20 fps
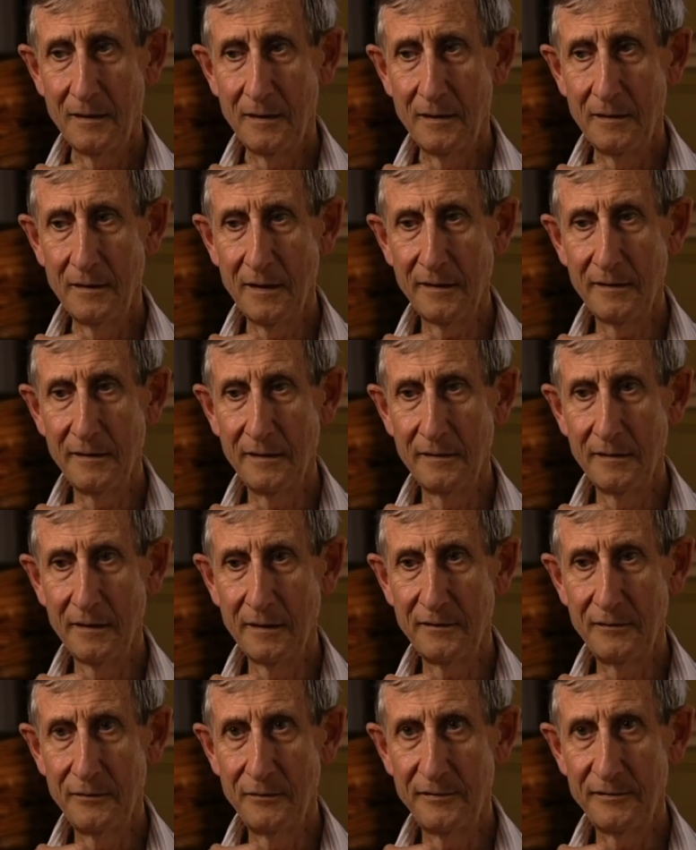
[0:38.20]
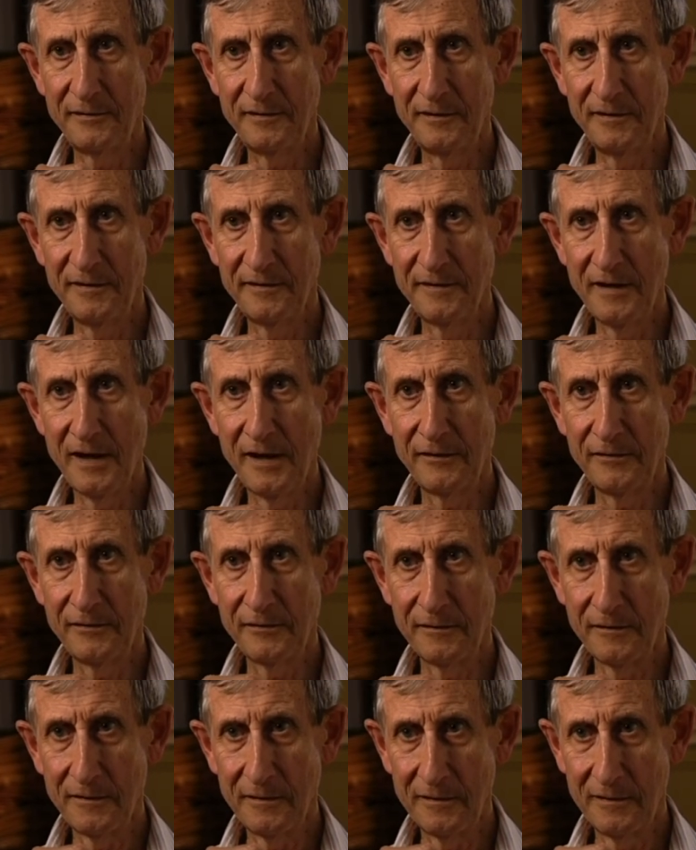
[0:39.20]
nothing that you see is
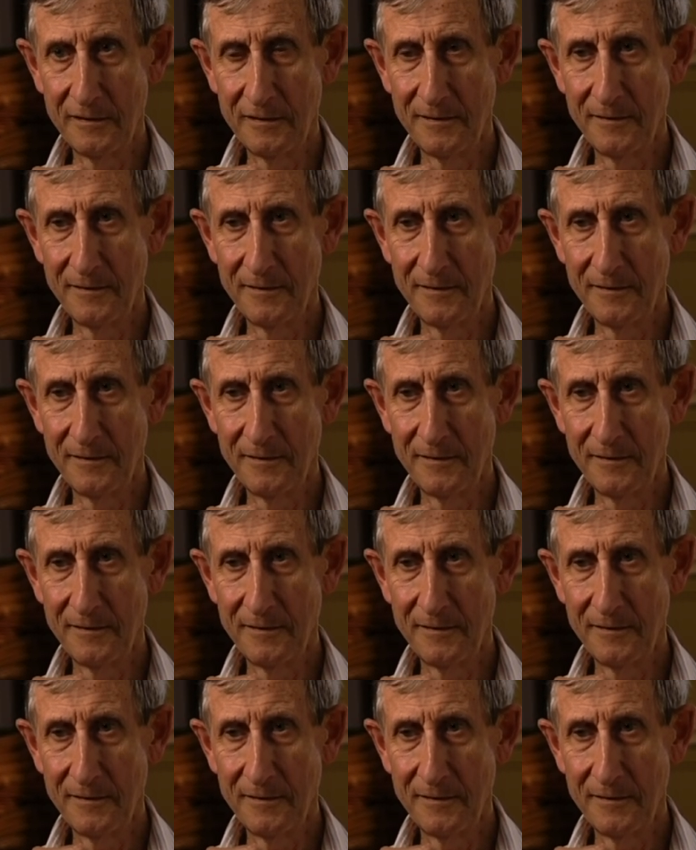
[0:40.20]
natural.